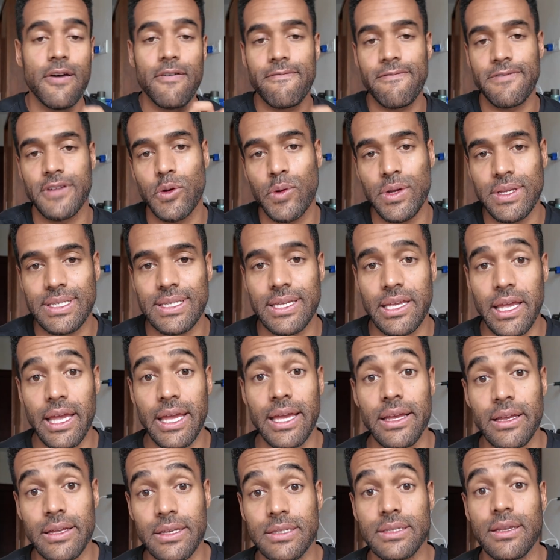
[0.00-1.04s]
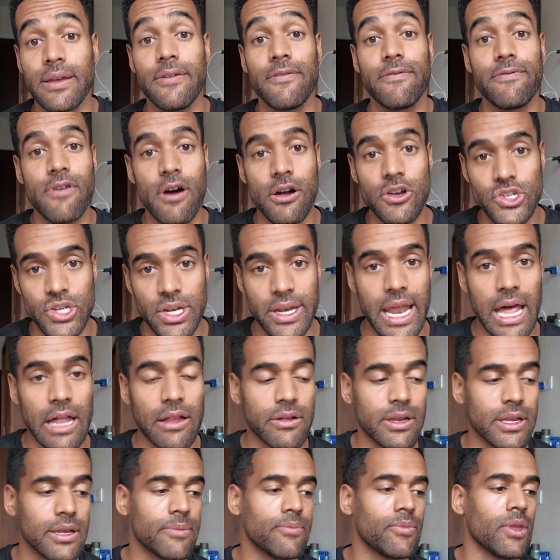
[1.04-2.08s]
Fluency is
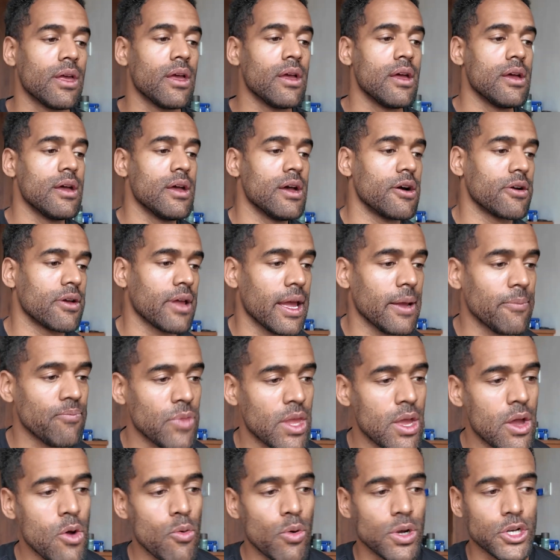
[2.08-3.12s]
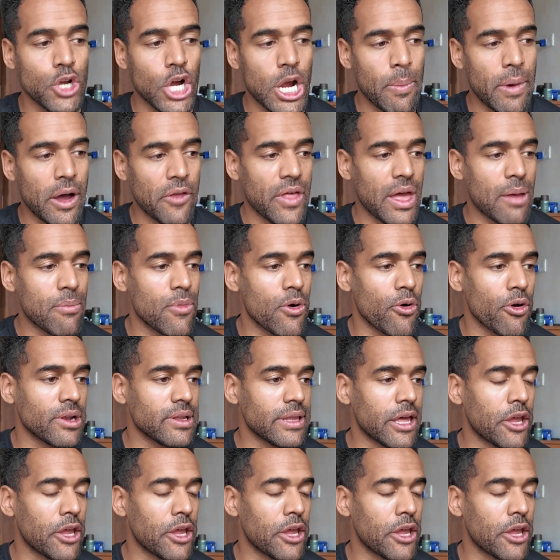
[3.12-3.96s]
functionality. Okay? We'll talk about that more in